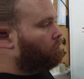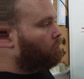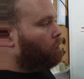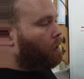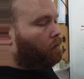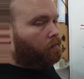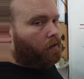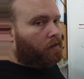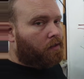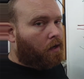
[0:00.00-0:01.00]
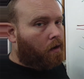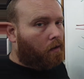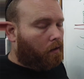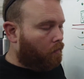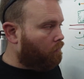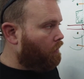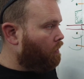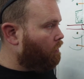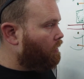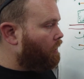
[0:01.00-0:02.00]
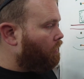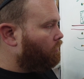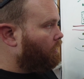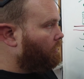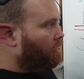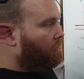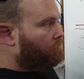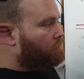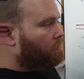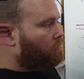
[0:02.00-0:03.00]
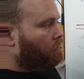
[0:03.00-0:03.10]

while they're taller, they don't inherently lift